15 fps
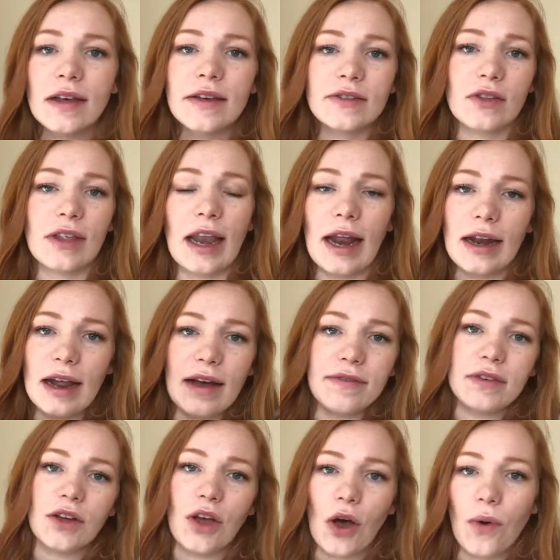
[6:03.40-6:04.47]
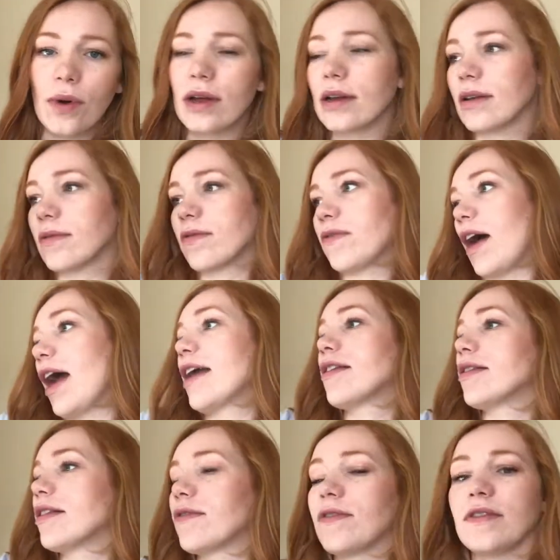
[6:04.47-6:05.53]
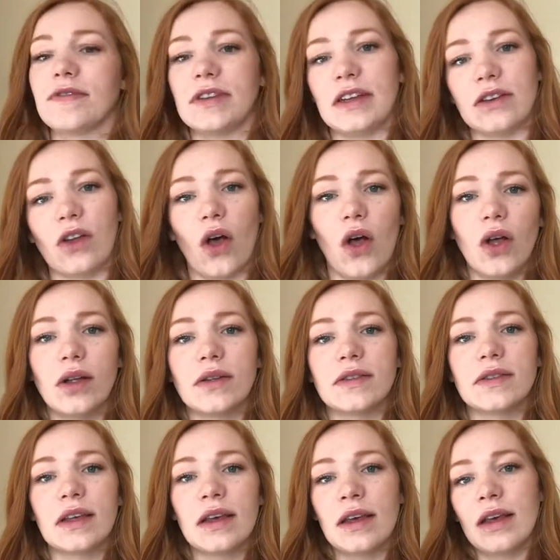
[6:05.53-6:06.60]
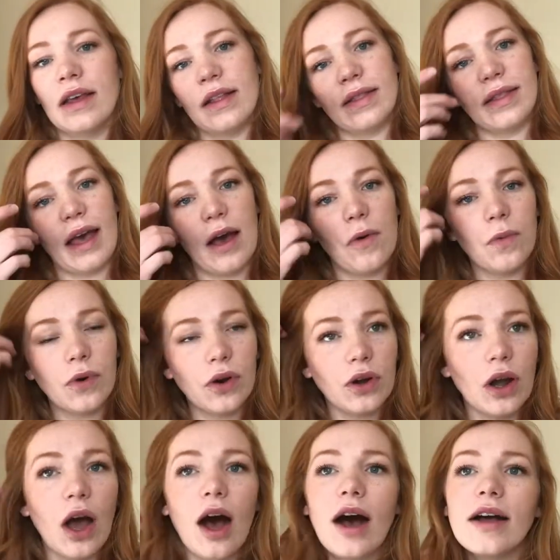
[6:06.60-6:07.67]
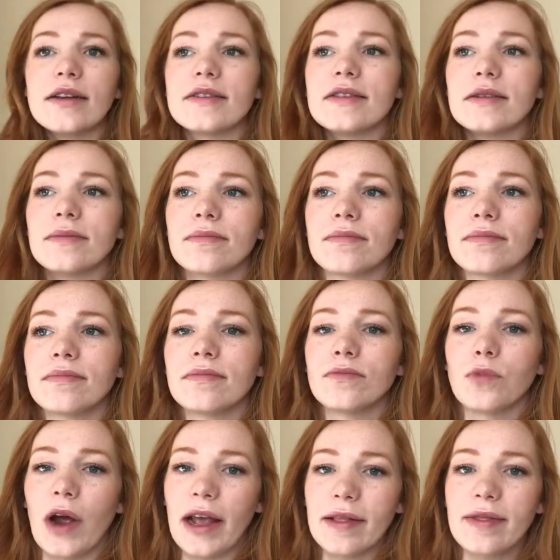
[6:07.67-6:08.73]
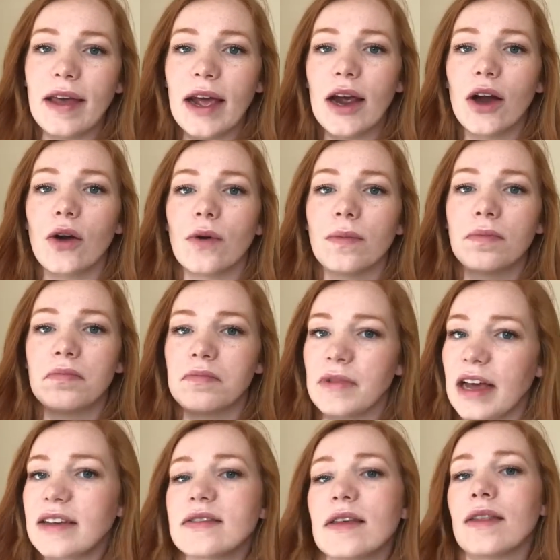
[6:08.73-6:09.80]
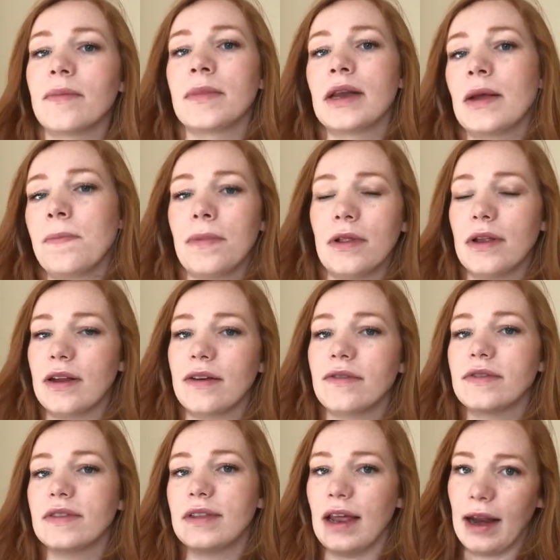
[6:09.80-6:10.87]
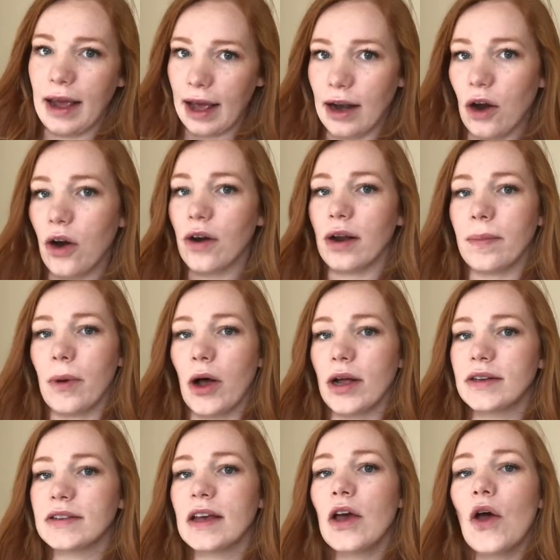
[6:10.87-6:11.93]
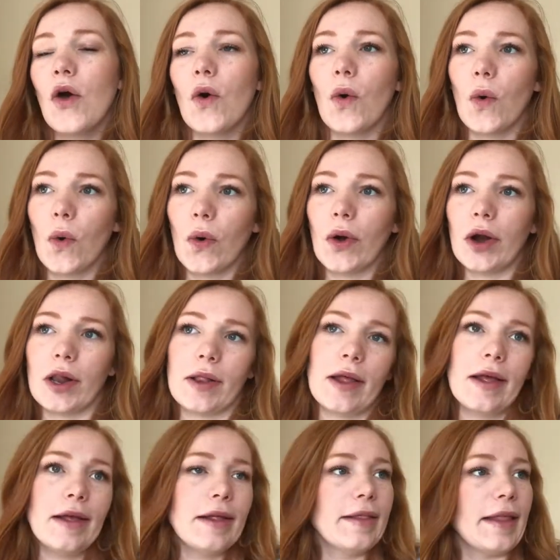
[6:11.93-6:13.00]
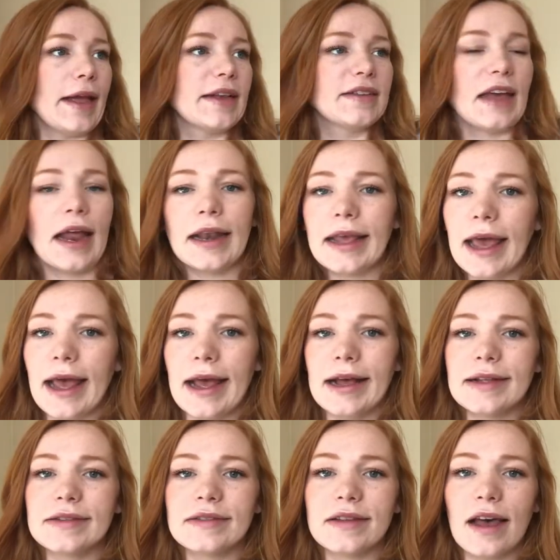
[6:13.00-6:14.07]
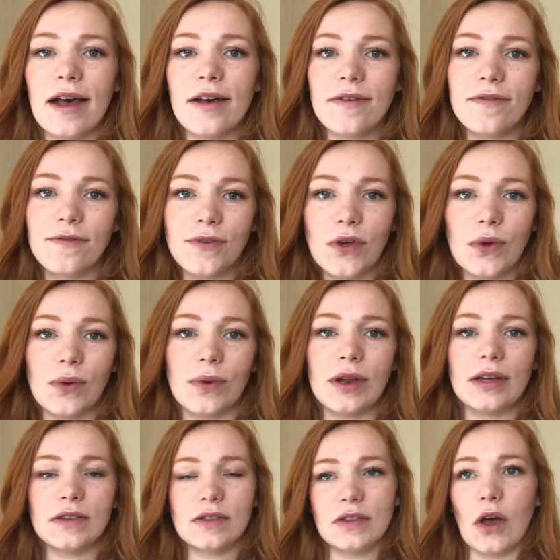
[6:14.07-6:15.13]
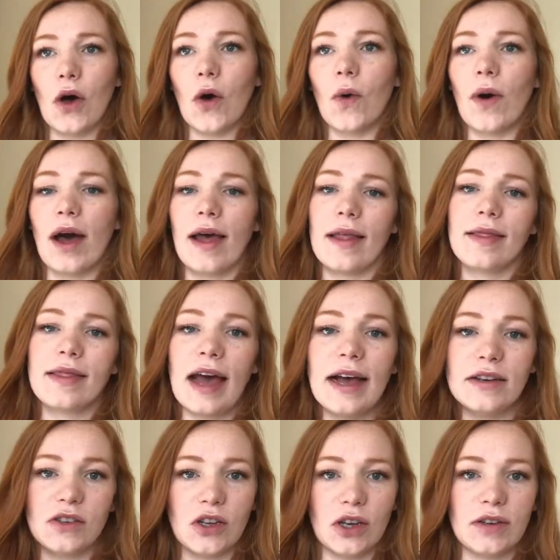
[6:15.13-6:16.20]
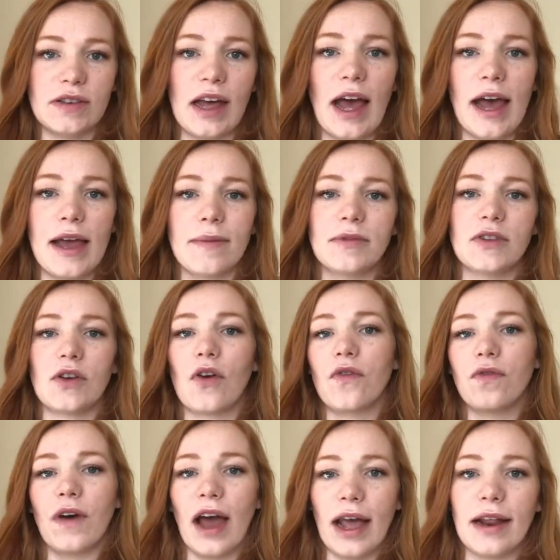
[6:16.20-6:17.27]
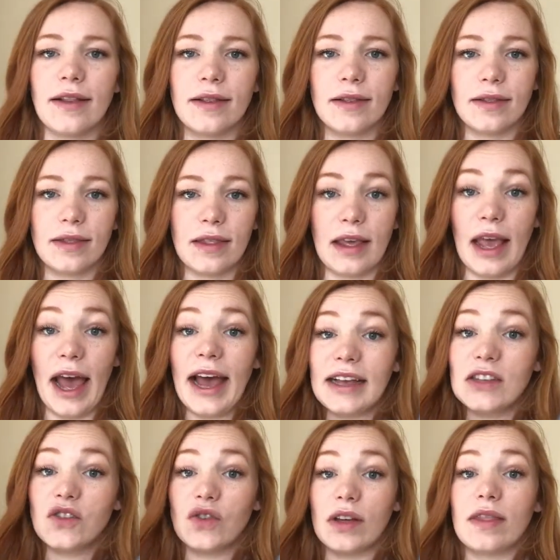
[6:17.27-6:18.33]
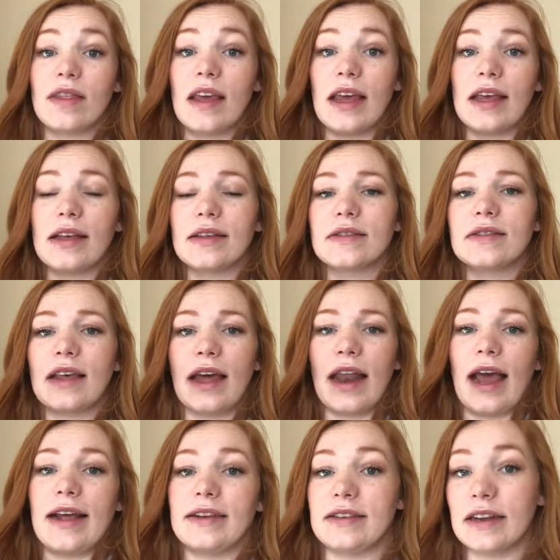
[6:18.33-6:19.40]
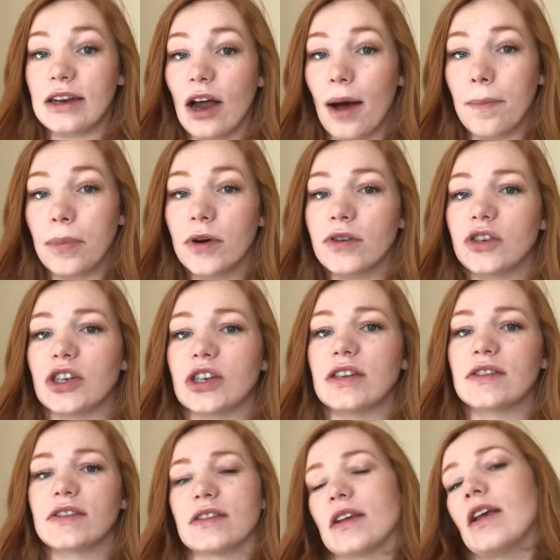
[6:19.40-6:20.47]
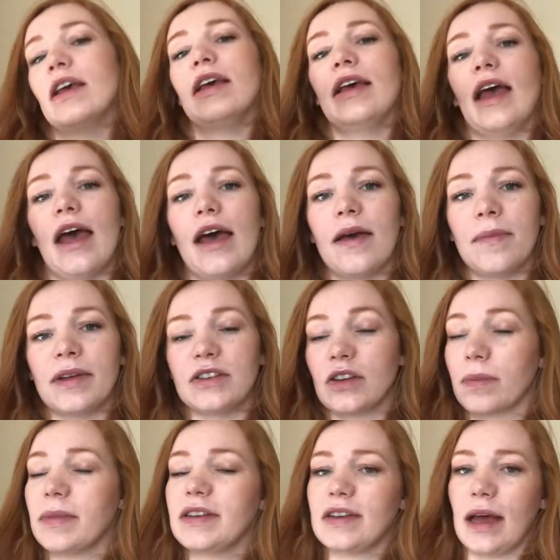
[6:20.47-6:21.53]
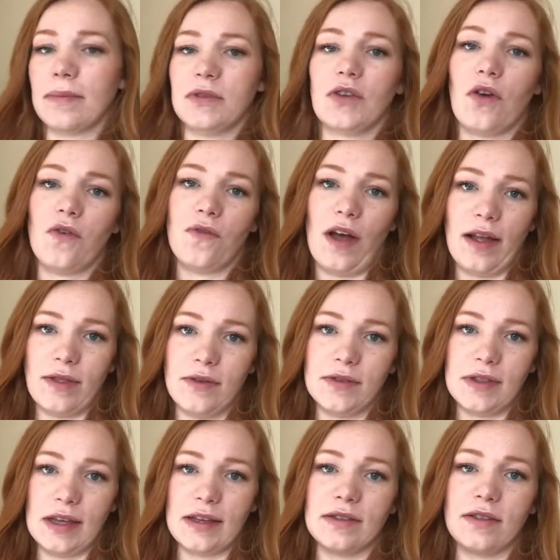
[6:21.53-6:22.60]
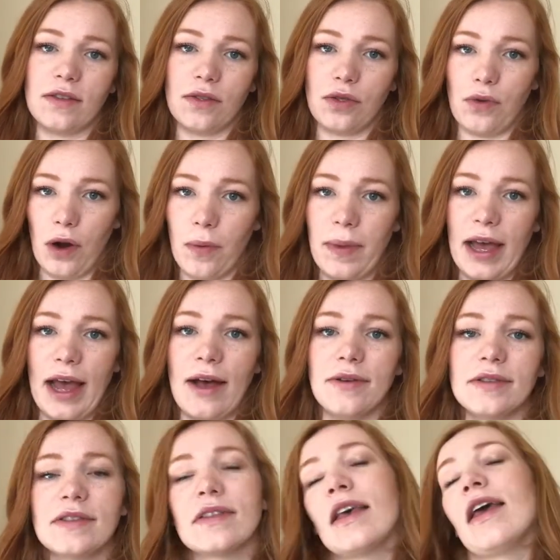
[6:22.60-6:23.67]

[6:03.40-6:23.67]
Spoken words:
So then I'd have to go and find the 15 dolls that were not right there next to the manipulatives that I had already bought. Or like 10 cans of food. So that took time to go find the extra things that I did not purchase. It took me time to go find those things throughout my house.